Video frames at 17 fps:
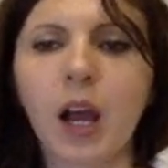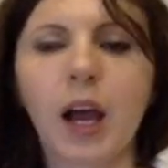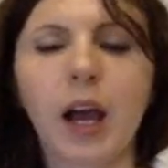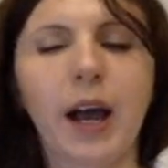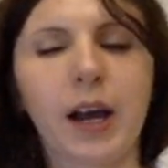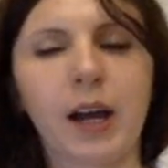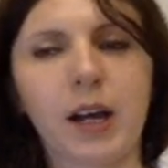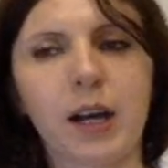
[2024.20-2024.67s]

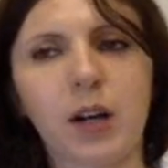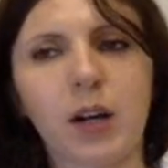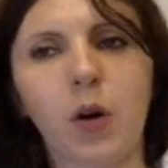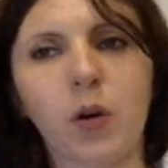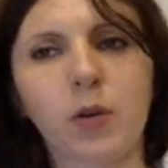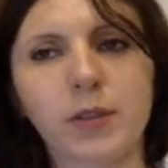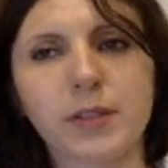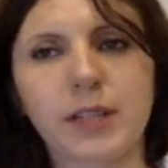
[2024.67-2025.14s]

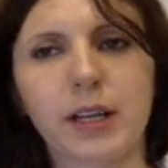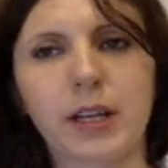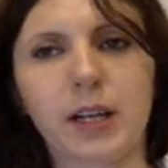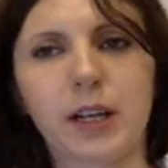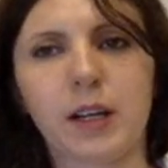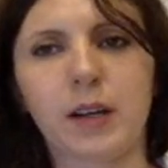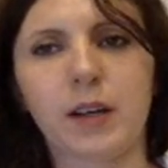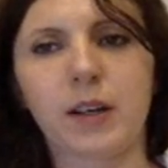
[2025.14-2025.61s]
Also,
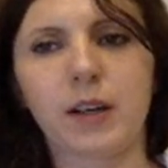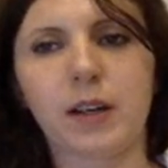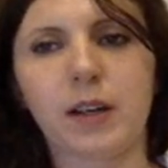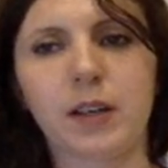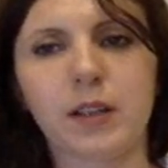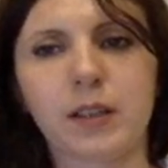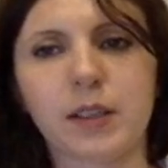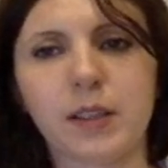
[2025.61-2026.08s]

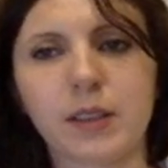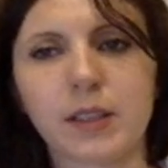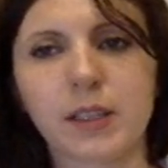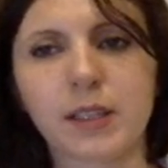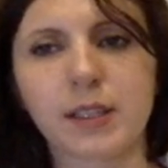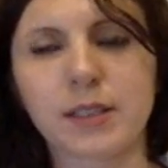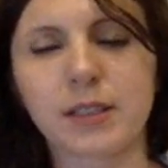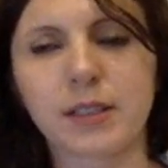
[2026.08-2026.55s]
in
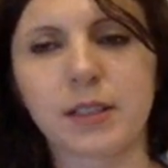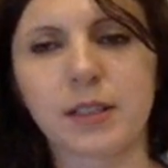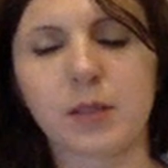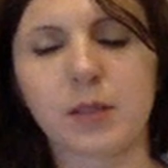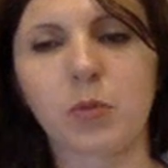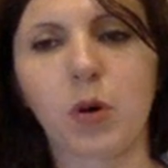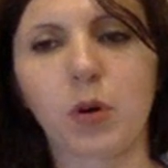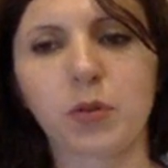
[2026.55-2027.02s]
this
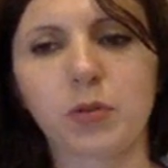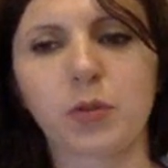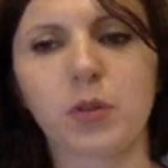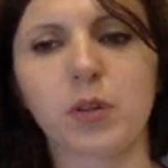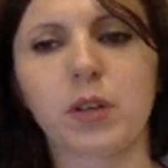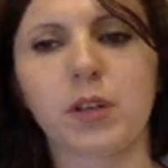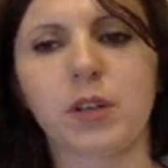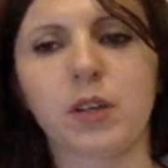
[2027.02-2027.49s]

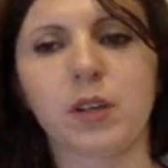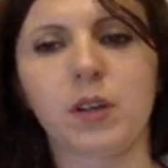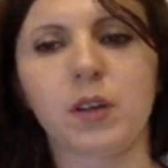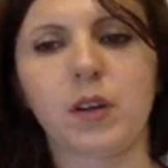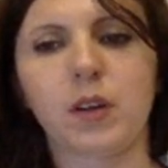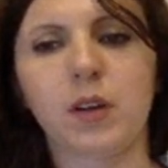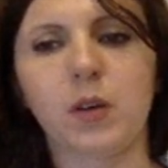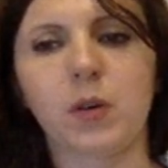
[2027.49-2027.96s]
module,
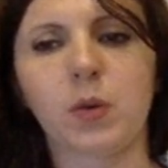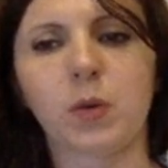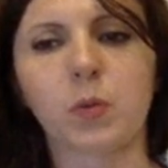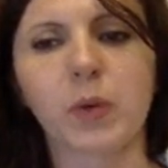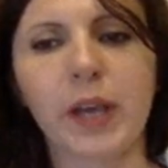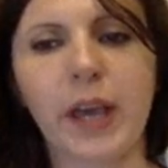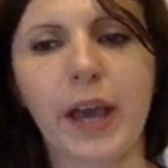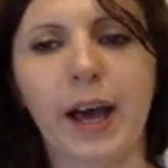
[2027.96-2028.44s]

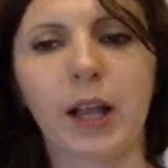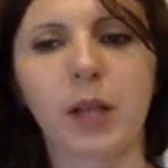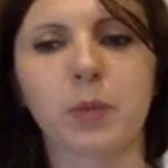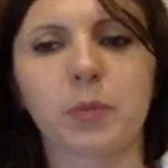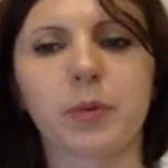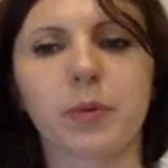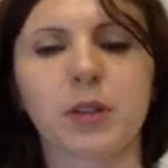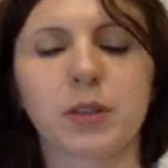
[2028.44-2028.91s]
we
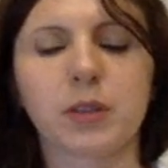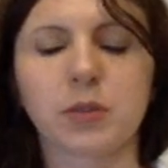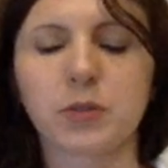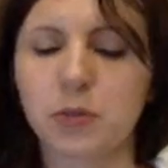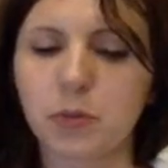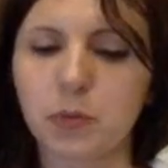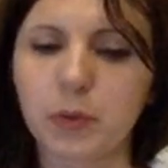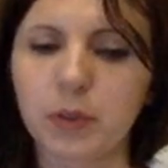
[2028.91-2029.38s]
help
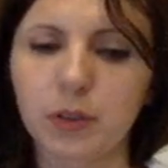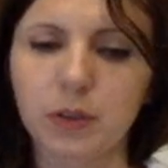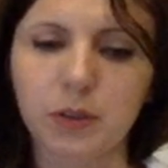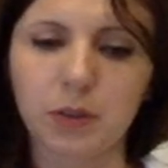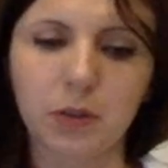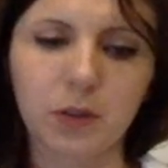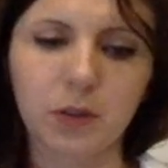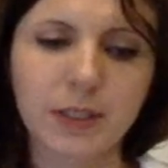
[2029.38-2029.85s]
to
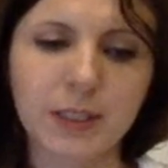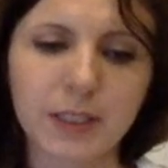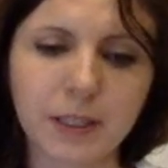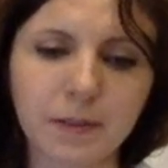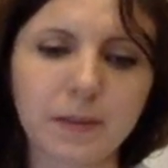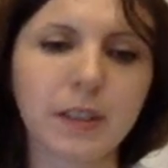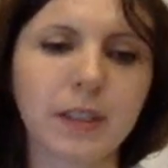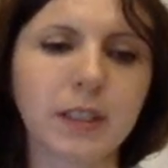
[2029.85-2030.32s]
build your
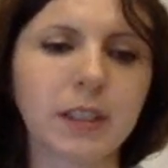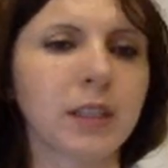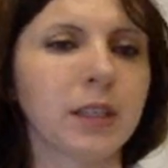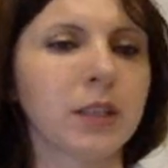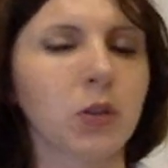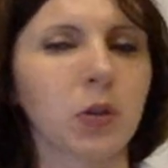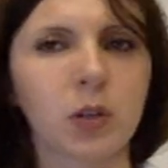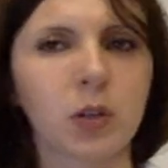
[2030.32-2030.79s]

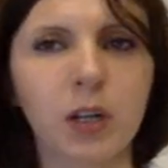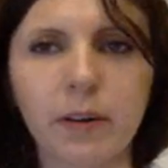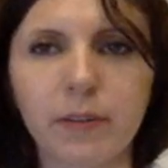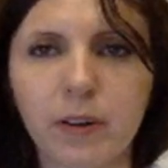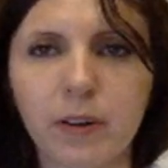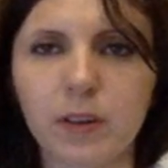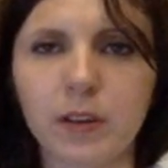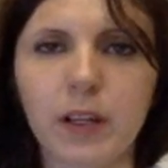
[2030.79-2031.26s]
CV, your
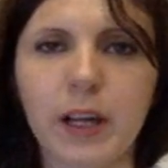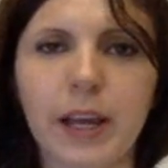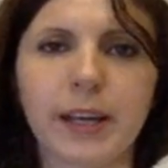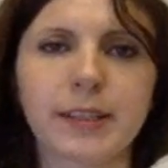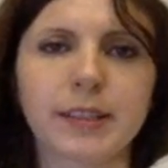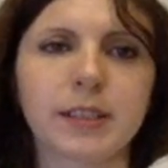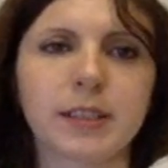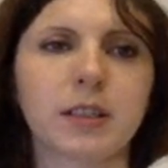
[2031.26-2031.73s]
cover
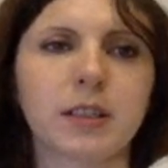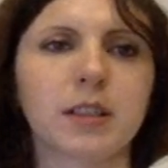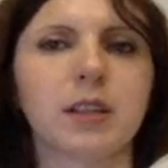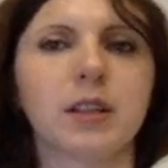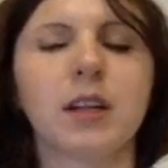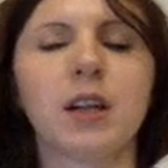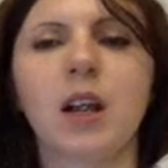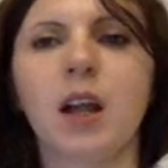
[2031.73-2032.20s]

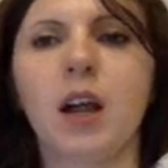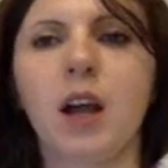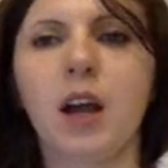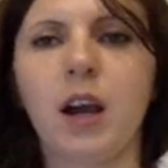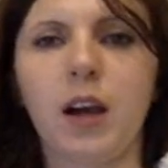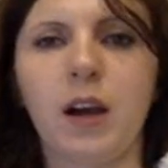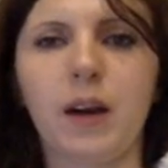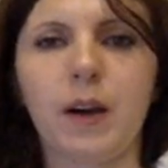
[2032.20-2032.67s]
letter,
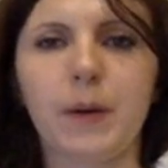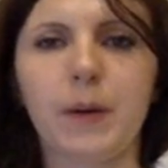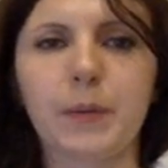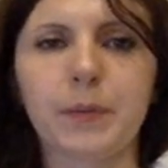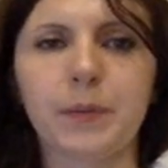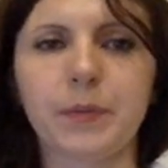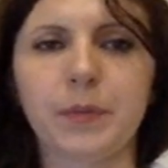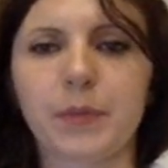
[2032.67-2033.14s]

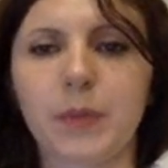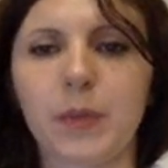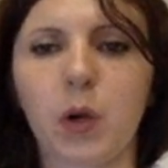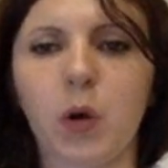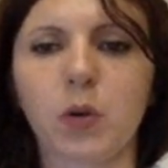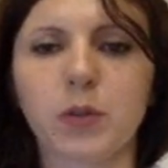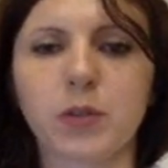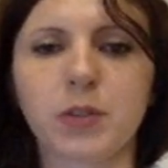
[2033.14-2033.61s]

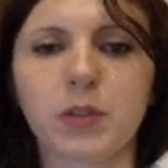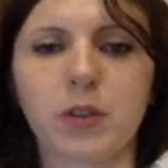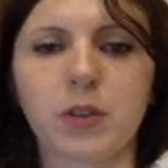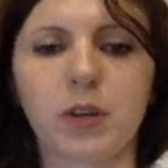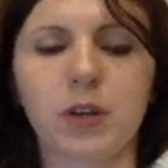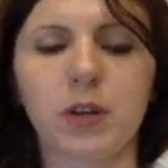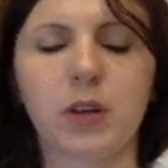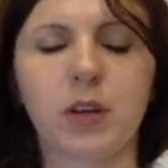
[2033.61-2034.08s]

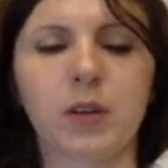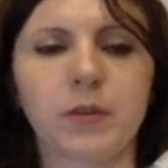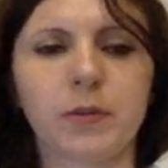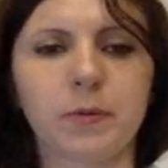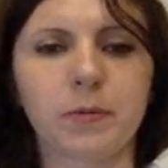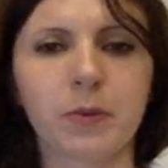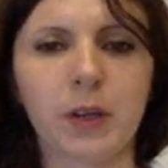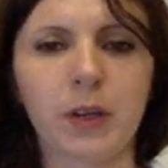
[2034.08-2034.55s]
also
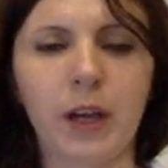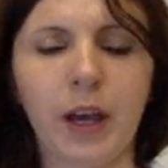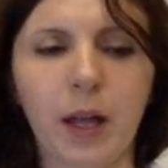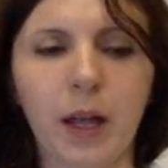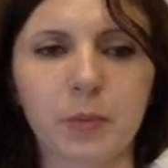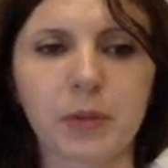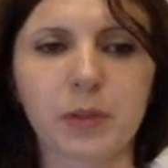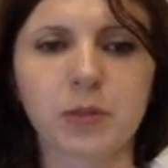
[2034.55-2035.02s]

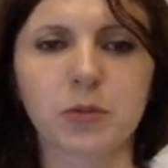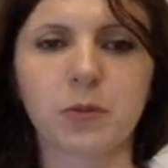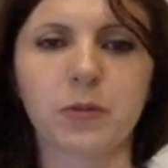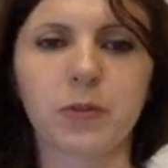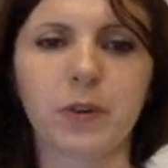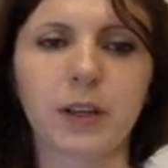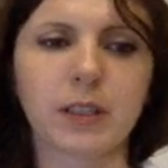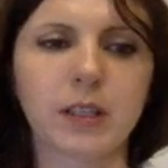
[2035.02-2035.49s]
helping to
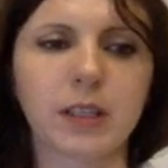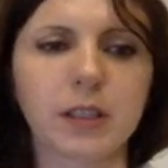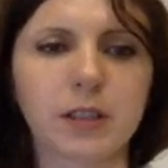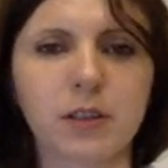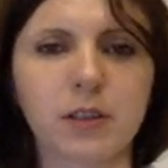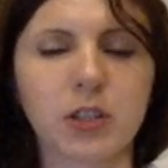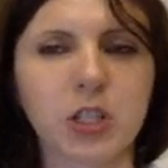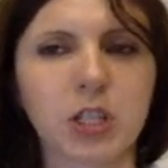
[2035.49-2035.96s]
find an
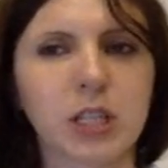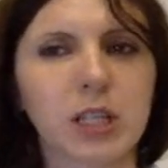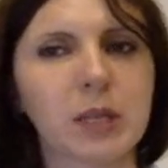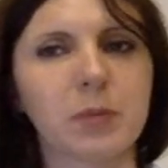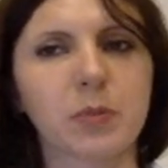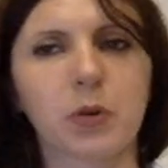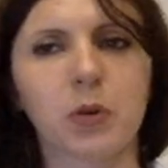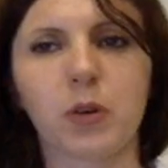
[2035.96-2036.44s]

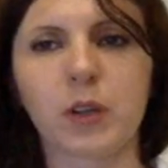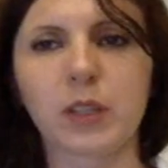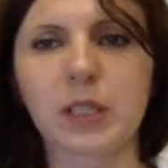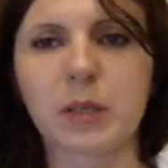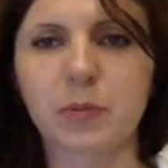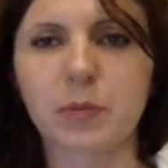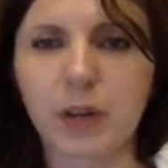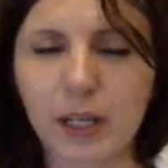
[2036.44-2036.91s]
internship or
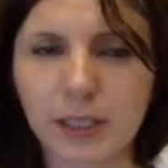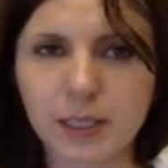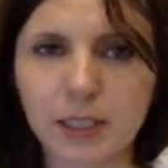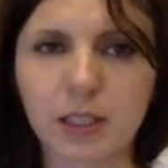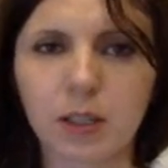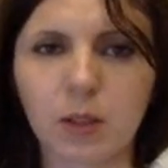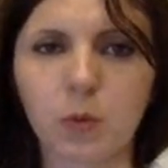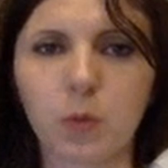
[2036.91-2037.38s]
any
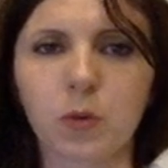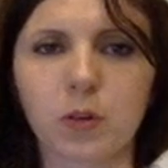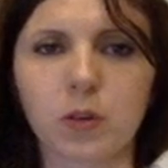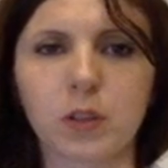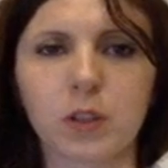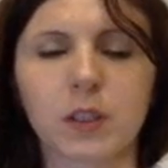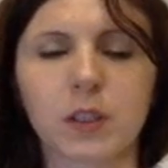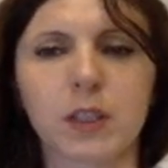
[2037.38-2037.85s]
practical
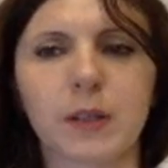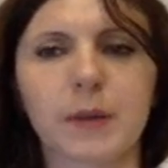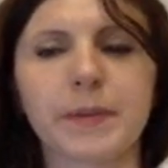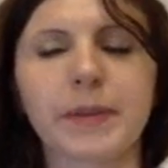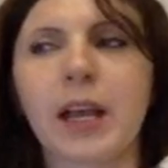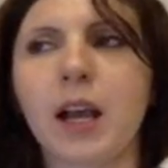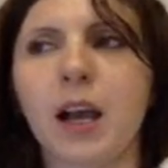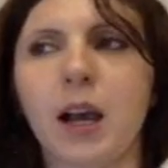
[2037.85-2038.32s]
work.
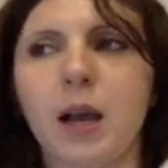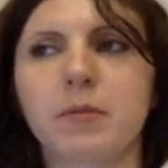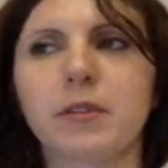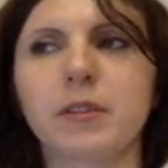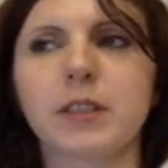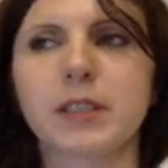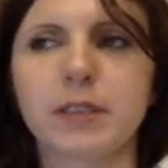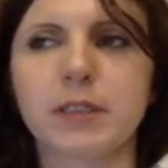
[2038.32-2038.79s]
I'm
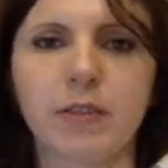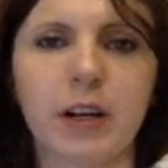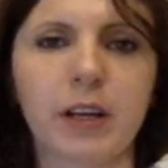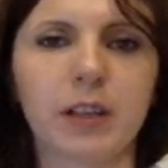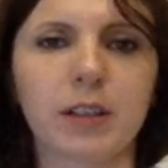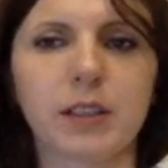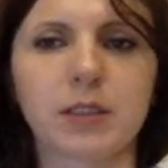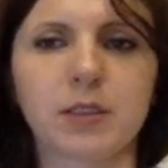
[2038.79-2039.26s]
really
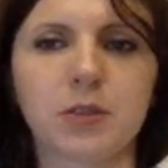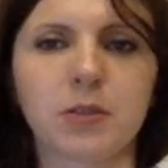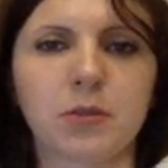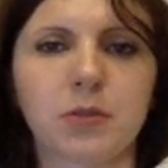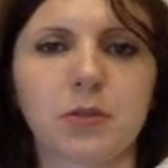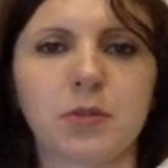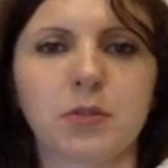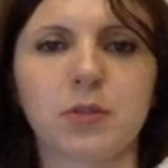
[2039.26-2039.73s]
struggling
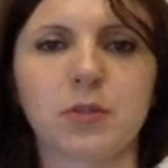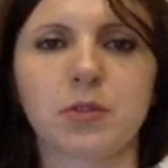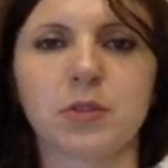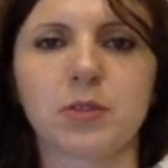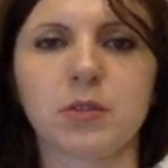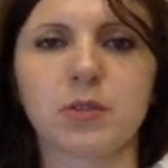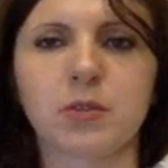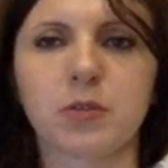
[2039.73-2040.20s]

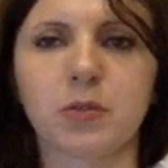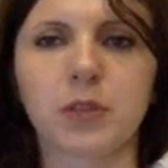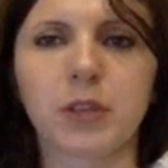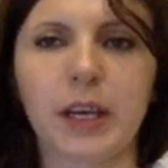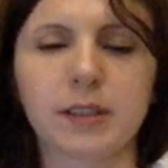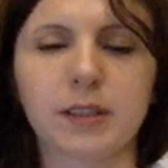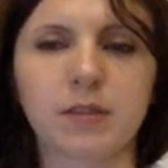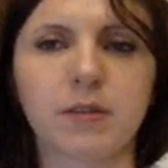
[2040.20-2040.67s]
to
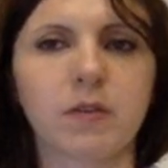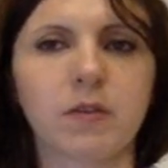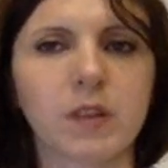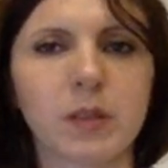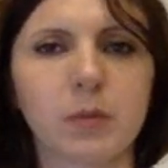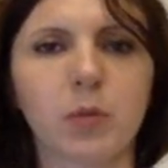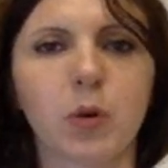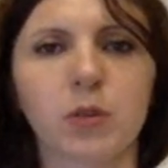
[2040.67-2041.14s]
get
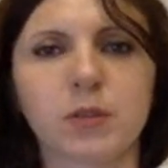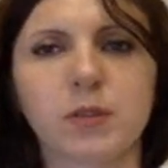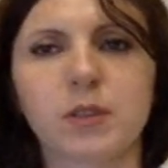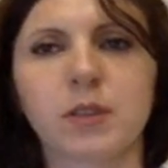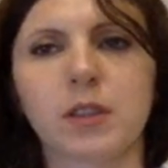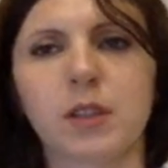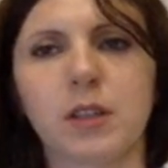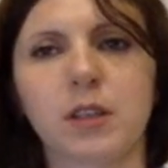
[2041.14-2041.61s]

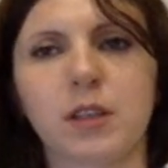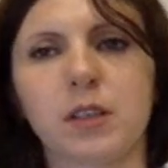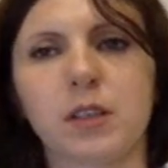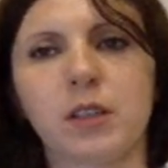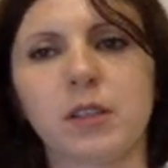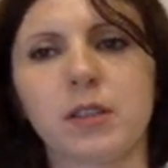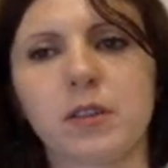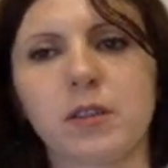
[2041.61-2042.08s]
remote
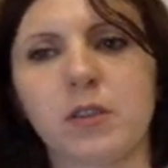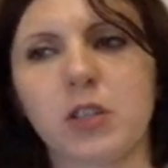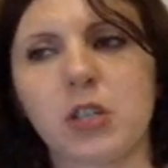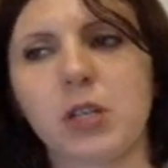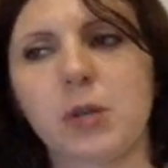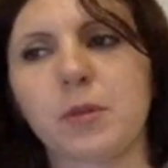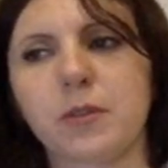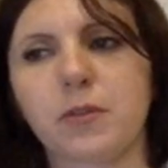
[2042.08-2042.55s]

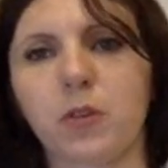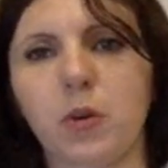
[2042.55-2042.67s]
internships for